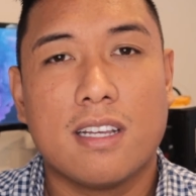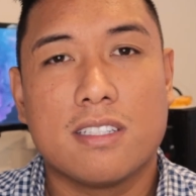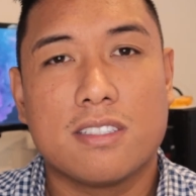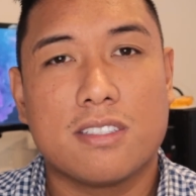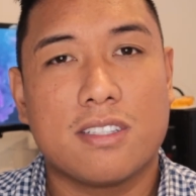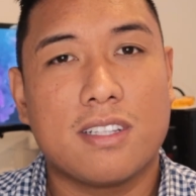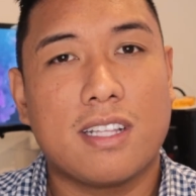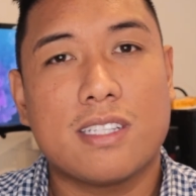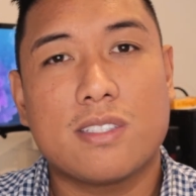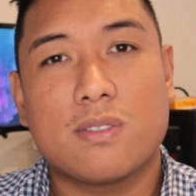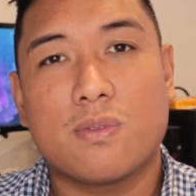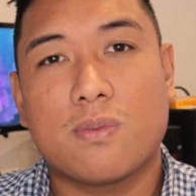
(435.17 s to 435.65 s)

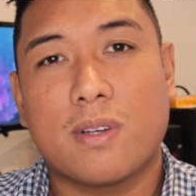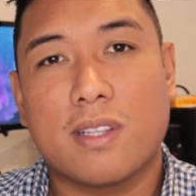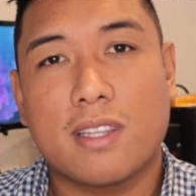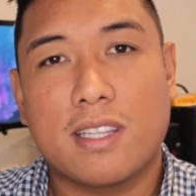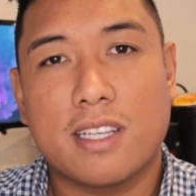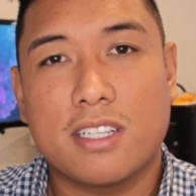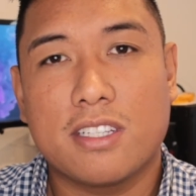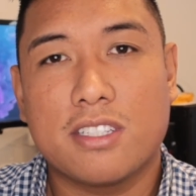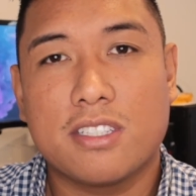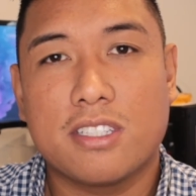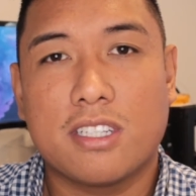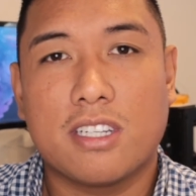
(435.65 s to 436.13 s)
So that's one
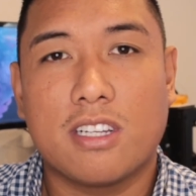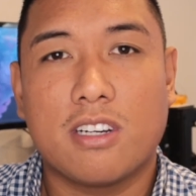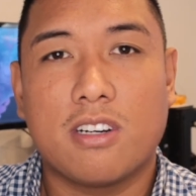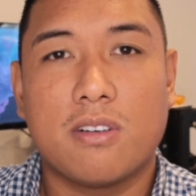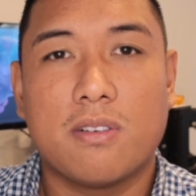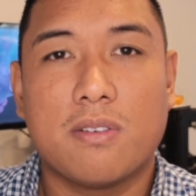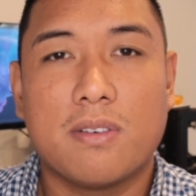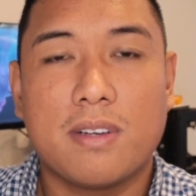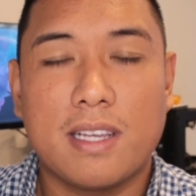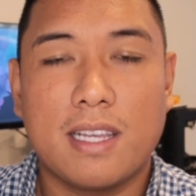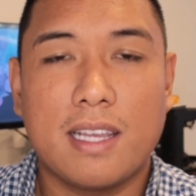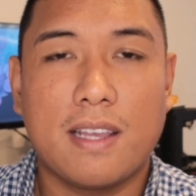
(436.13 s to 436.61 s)
thing you should
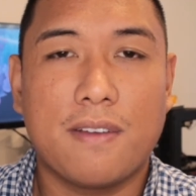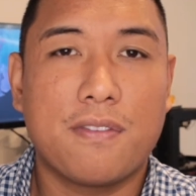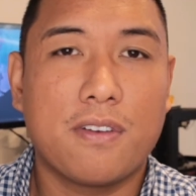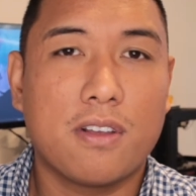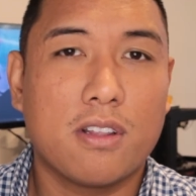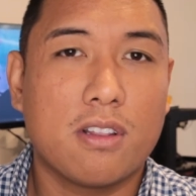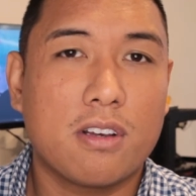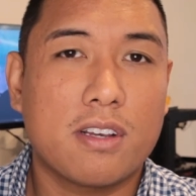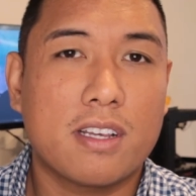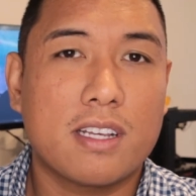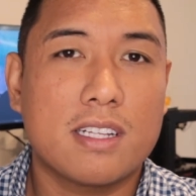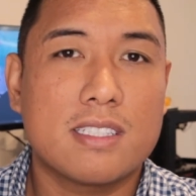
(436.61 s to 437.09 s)
know. If
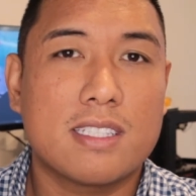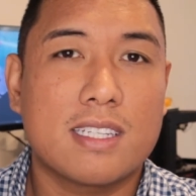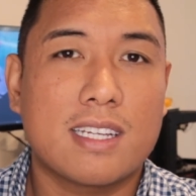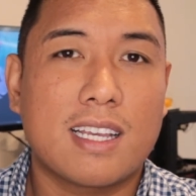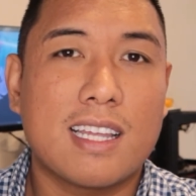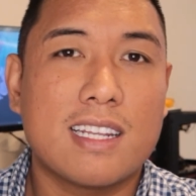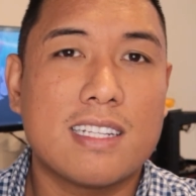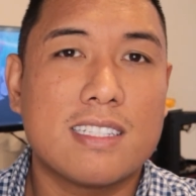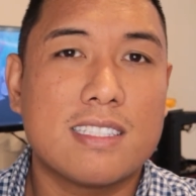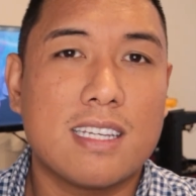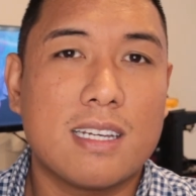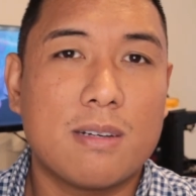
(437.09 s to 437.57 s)
you're looking to
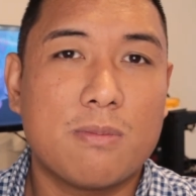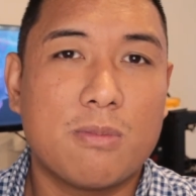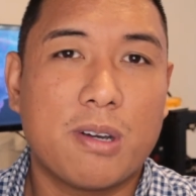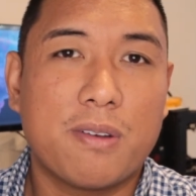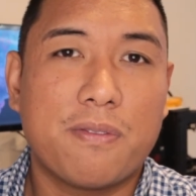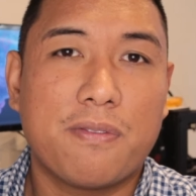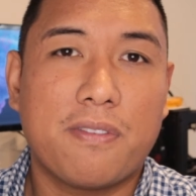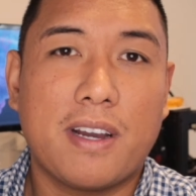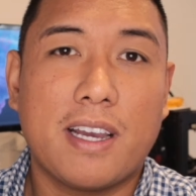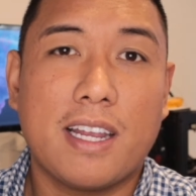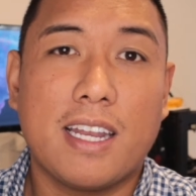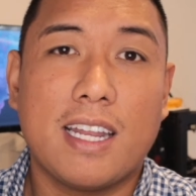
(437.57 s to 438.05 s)
get into
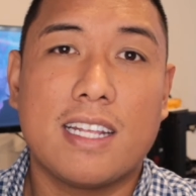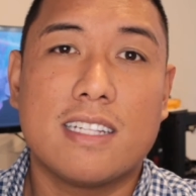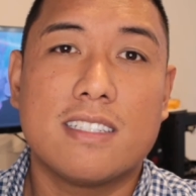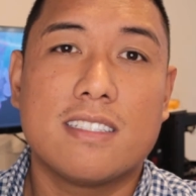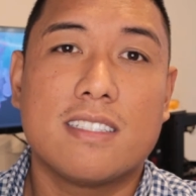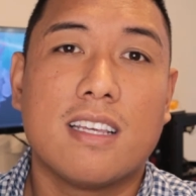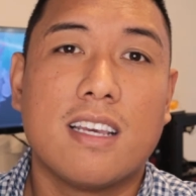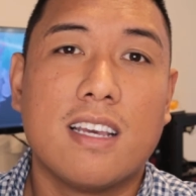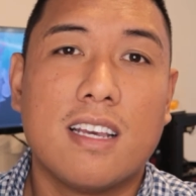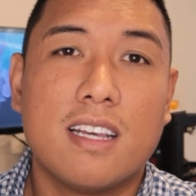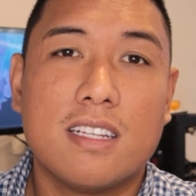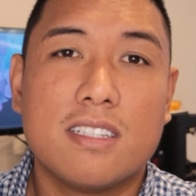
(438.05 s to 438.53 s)
M1
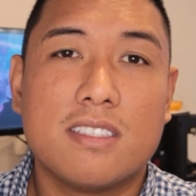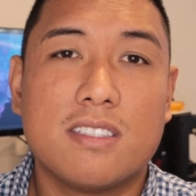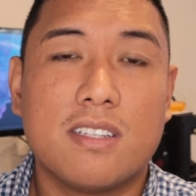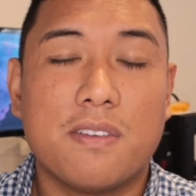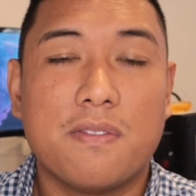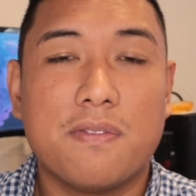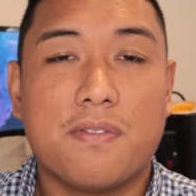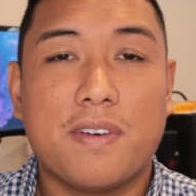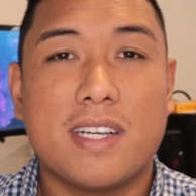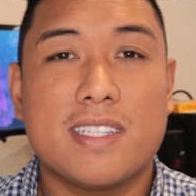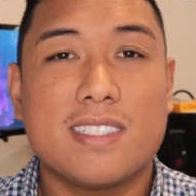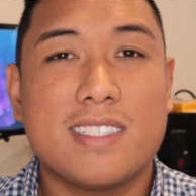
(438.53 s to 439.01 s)
Finance to
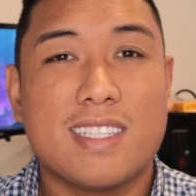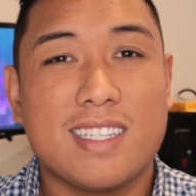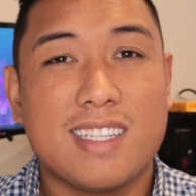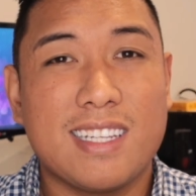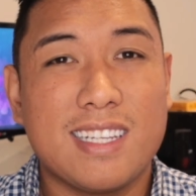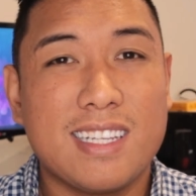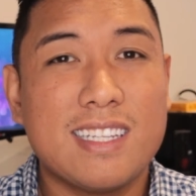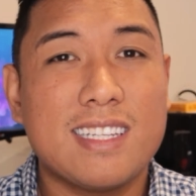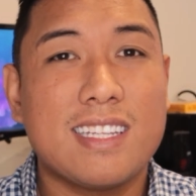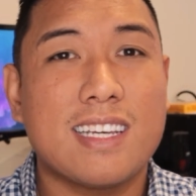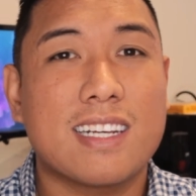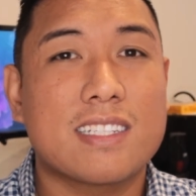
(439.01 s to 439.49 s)
invest in
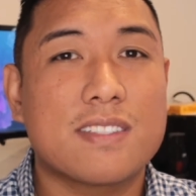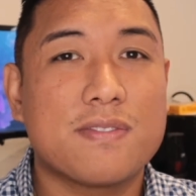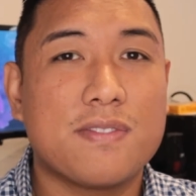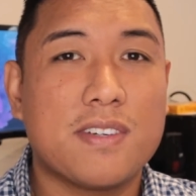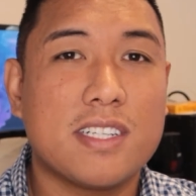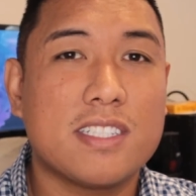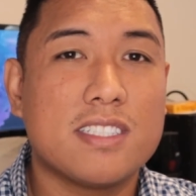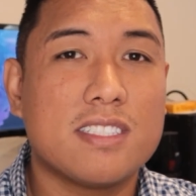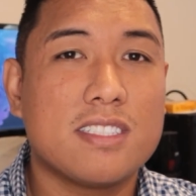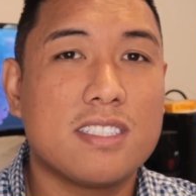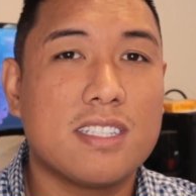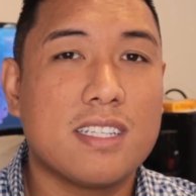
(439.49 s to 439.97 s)
index
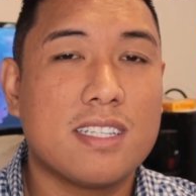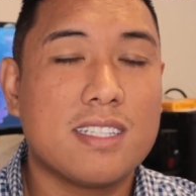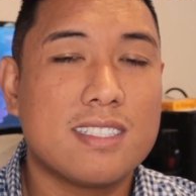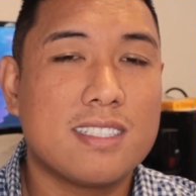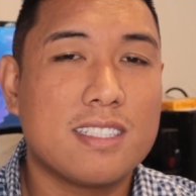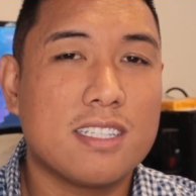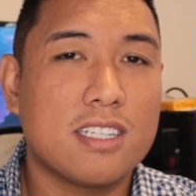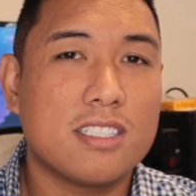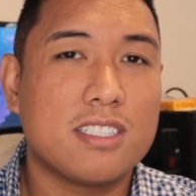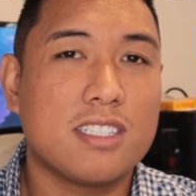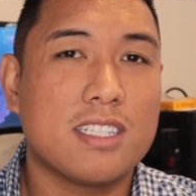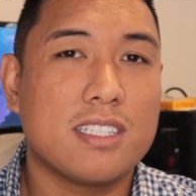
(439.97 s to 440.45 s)
funds
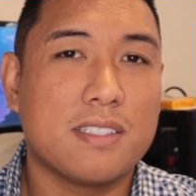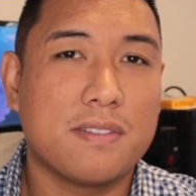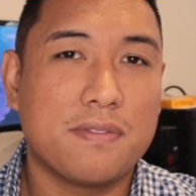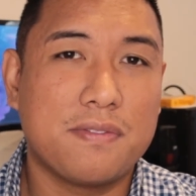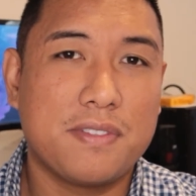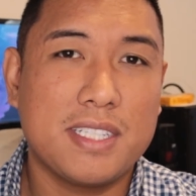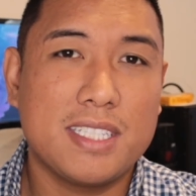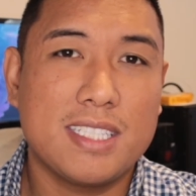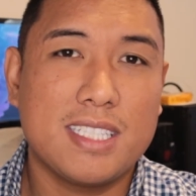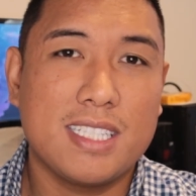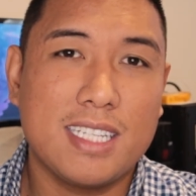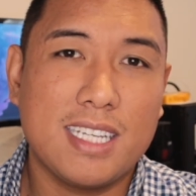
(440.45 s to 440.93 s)
such as
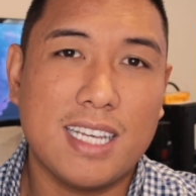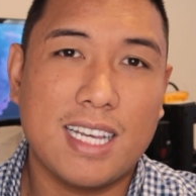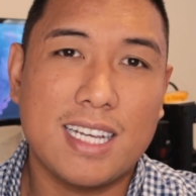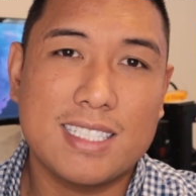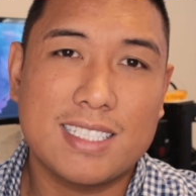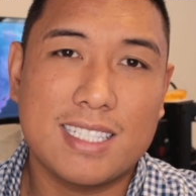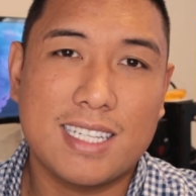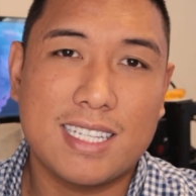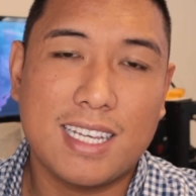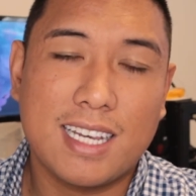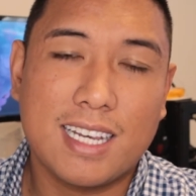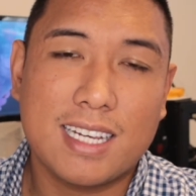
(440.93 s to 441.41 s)

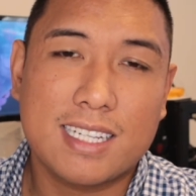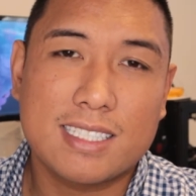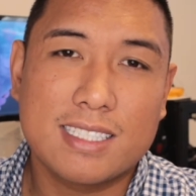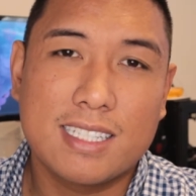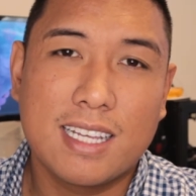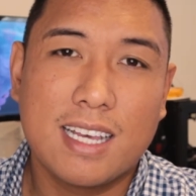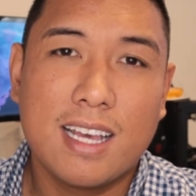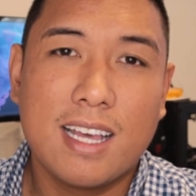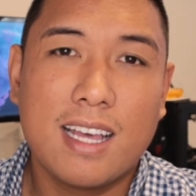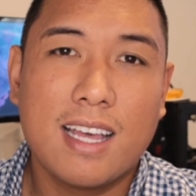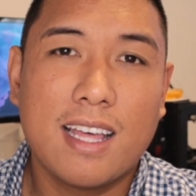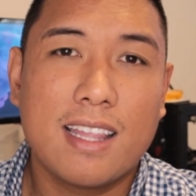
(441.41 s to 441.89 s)
VTSAX,
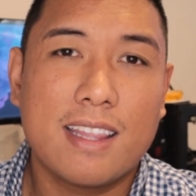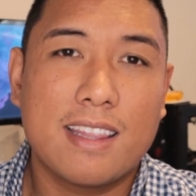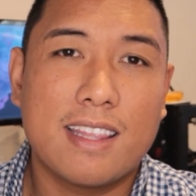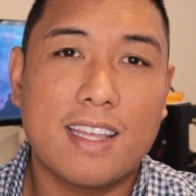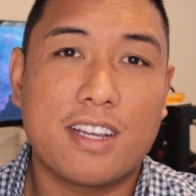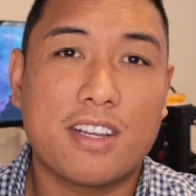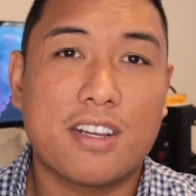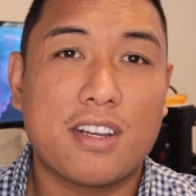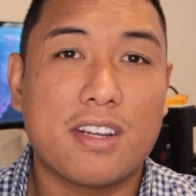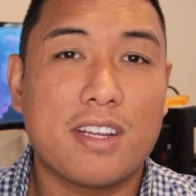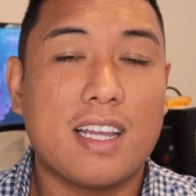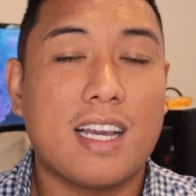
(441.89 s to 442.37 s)

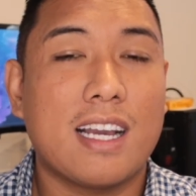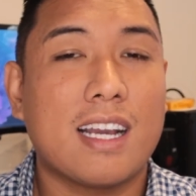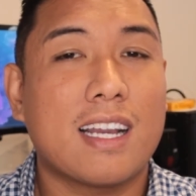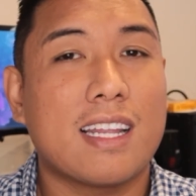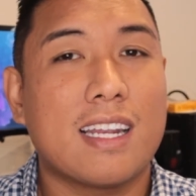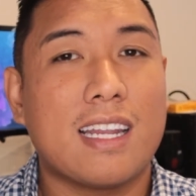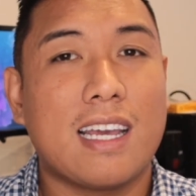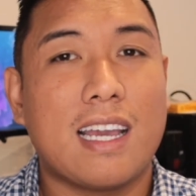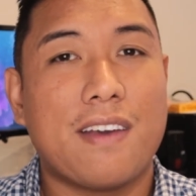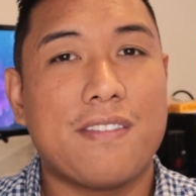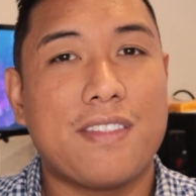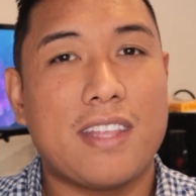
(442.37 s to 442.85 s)
then you're not
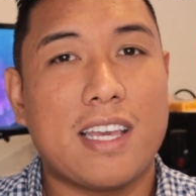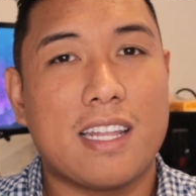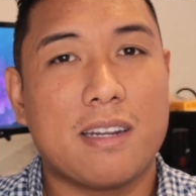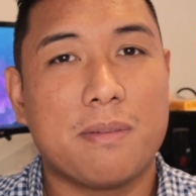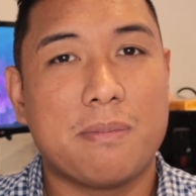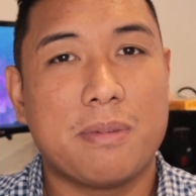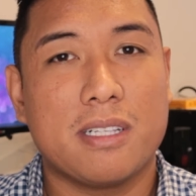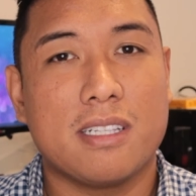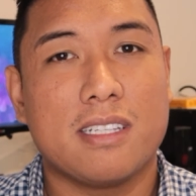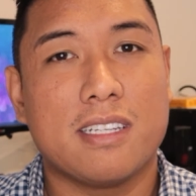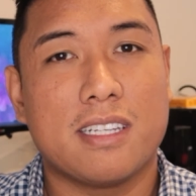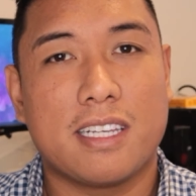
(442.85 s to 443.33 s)
going to have that
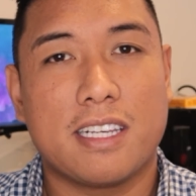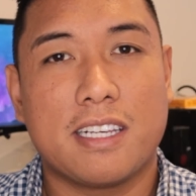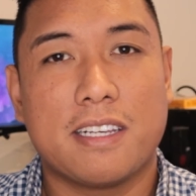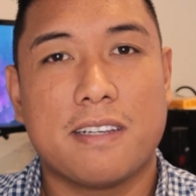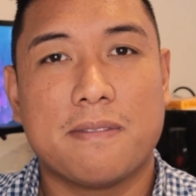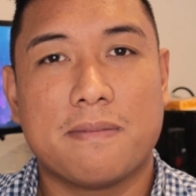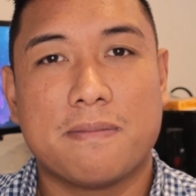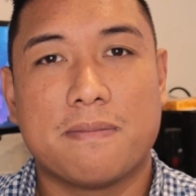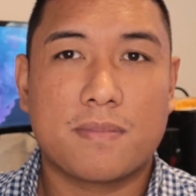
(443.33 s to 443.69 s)
ability.